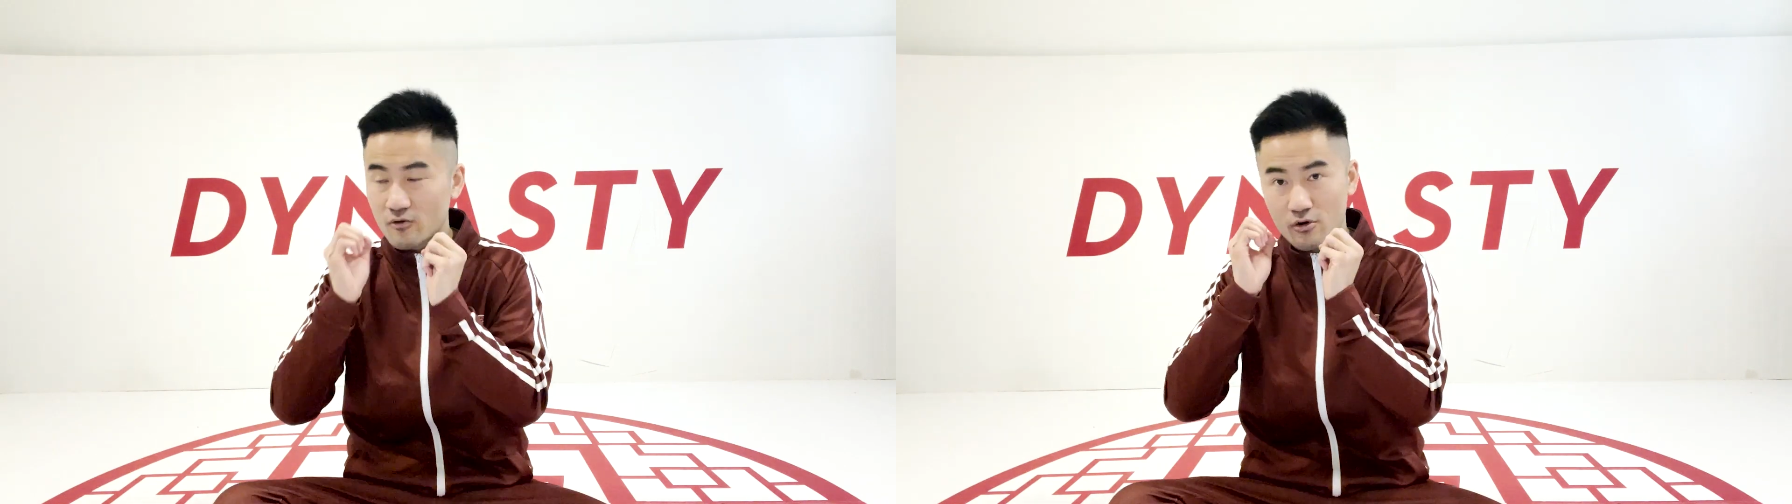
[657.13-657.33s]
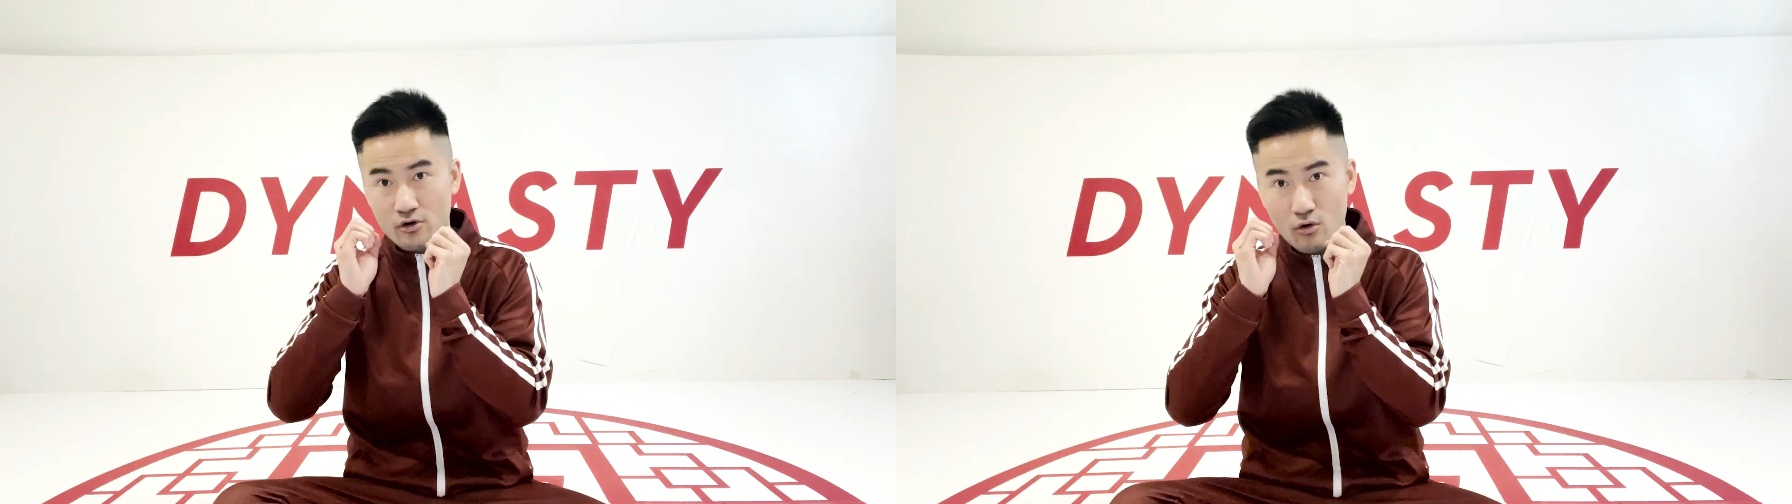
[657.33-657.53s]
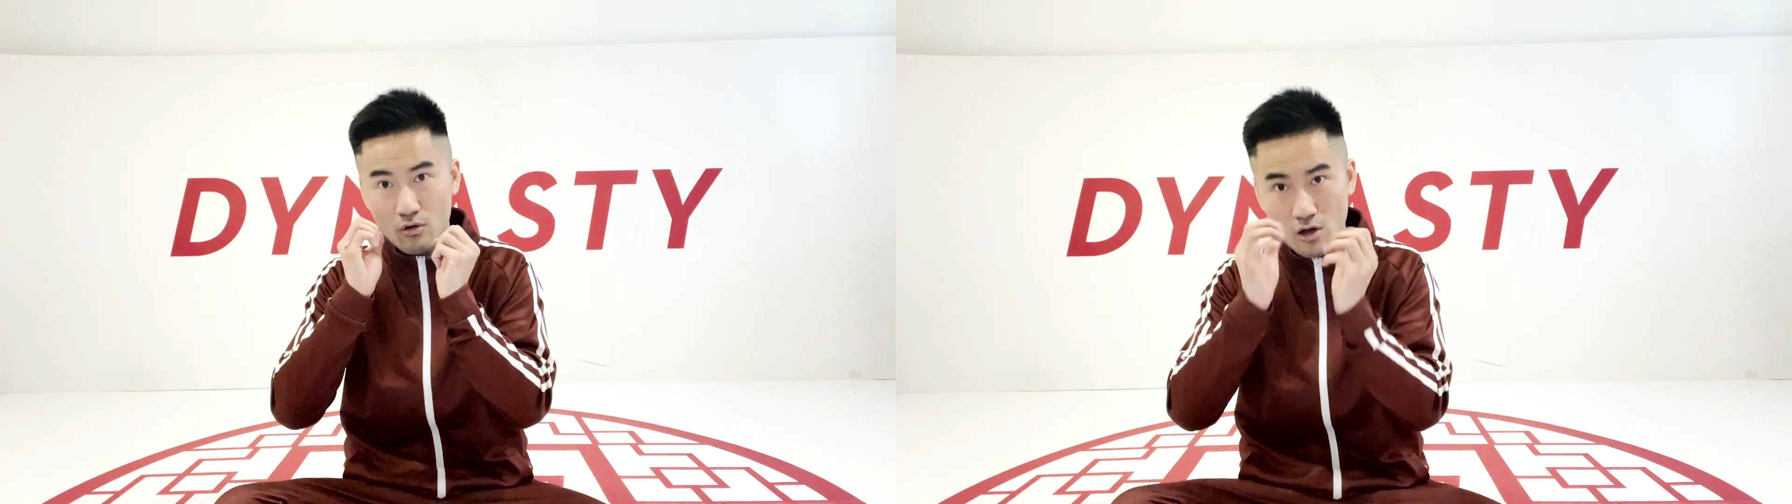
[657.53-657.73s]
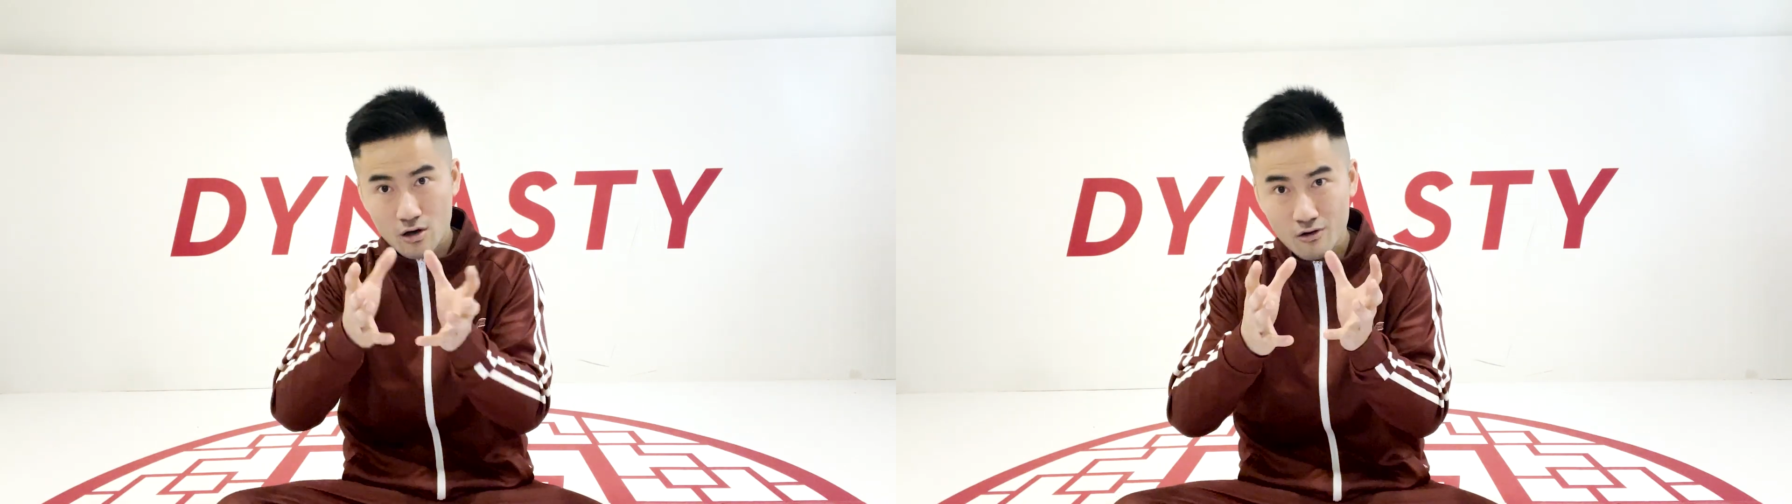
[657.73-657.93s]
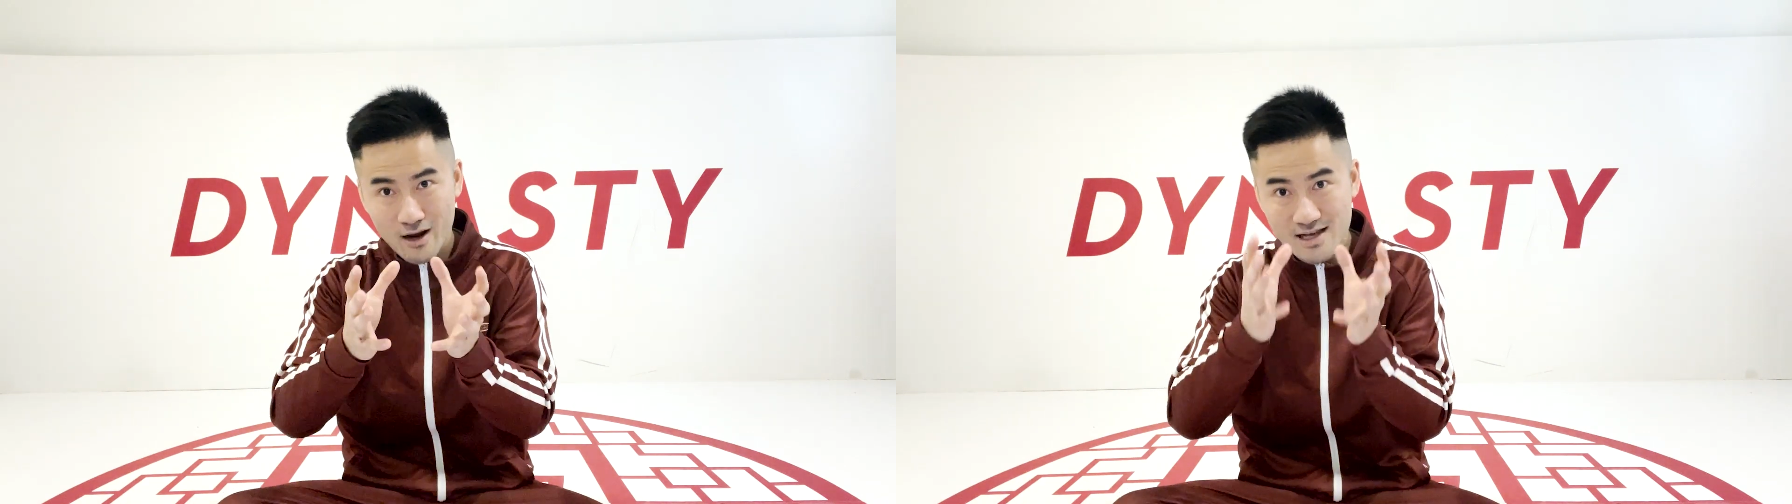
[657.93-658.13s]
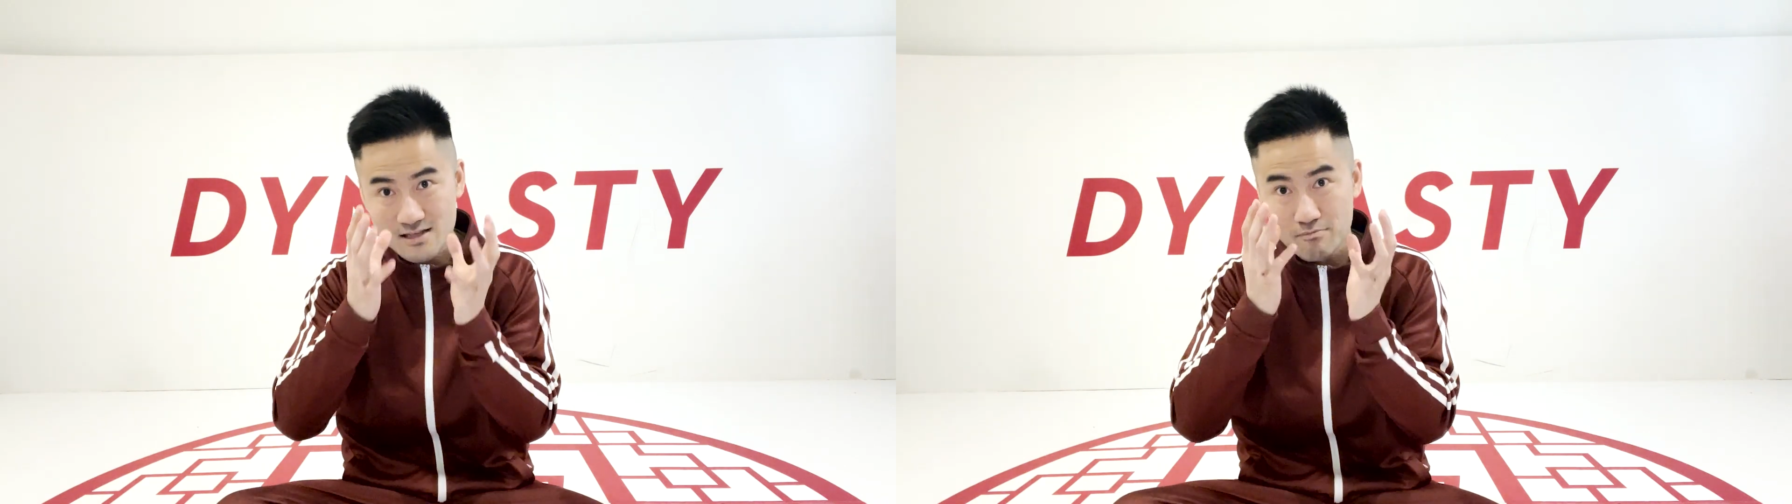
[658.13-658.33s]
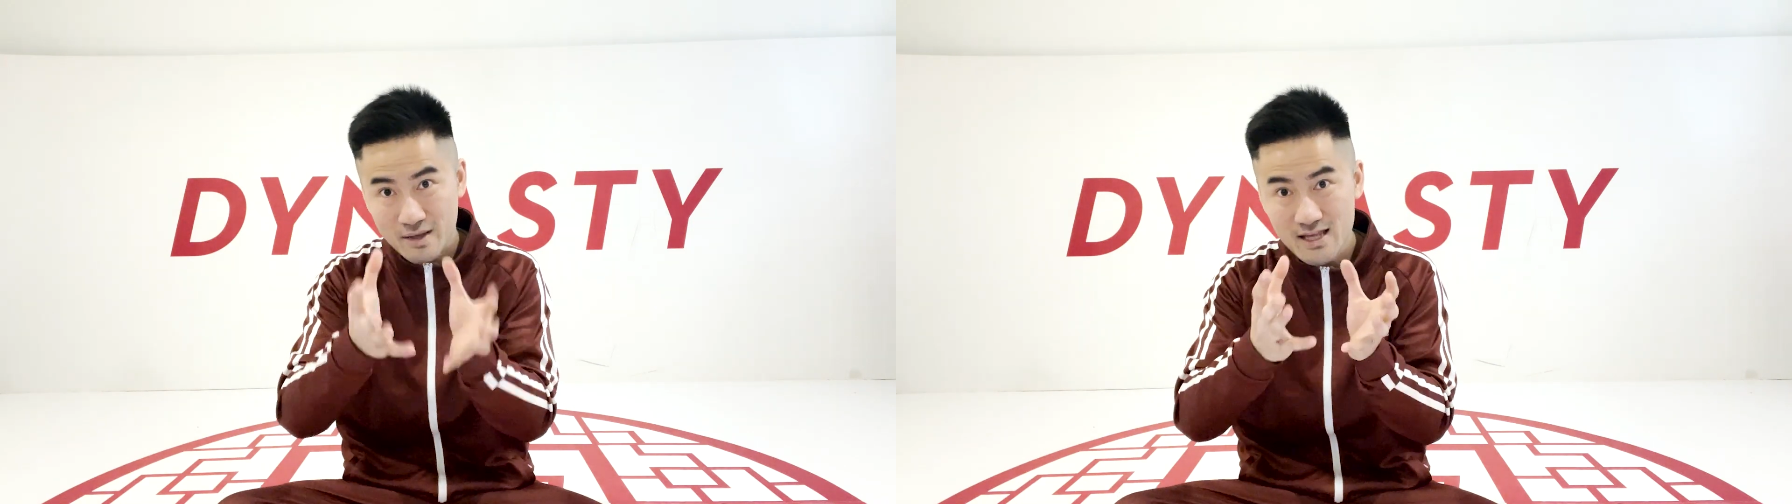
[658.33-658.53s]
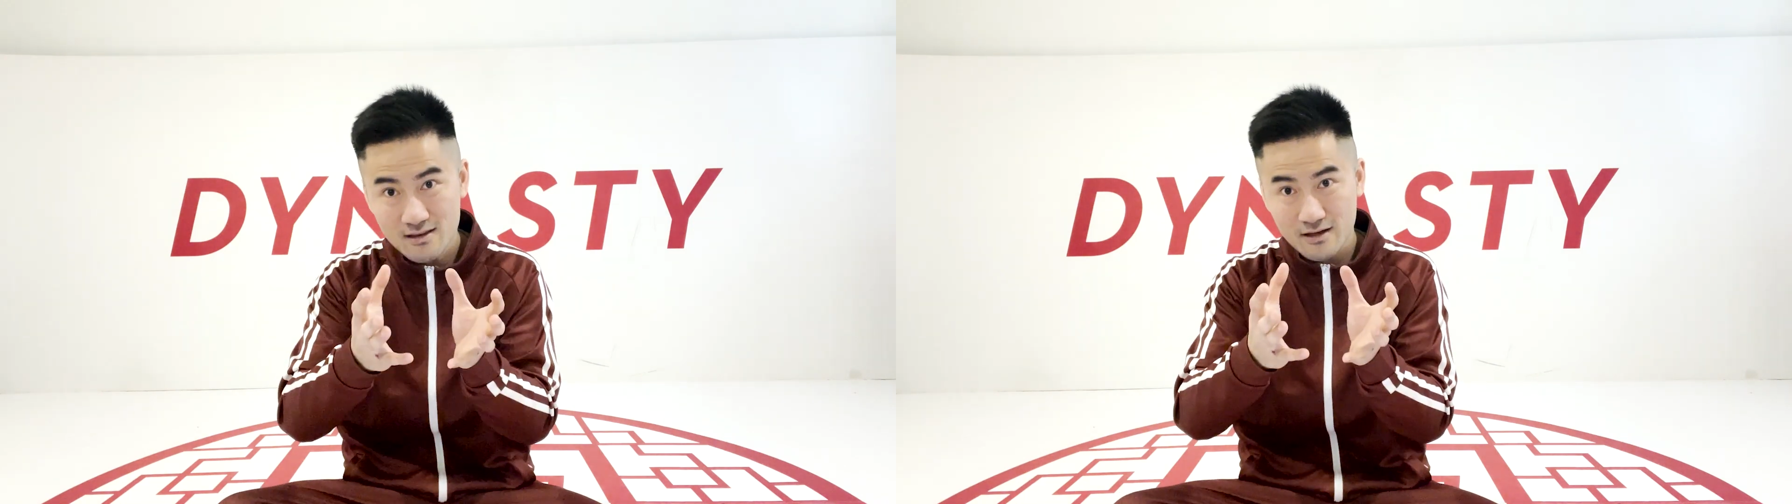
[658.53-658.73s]
or no longer as
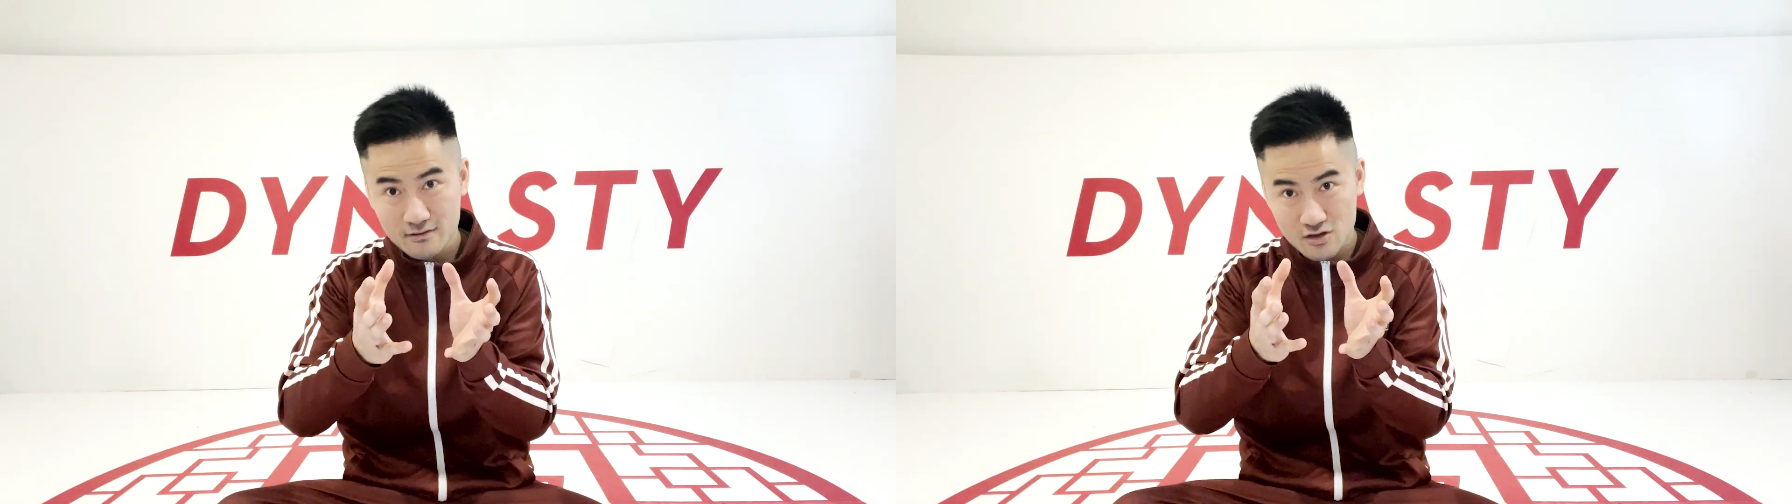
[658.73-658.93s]
appealing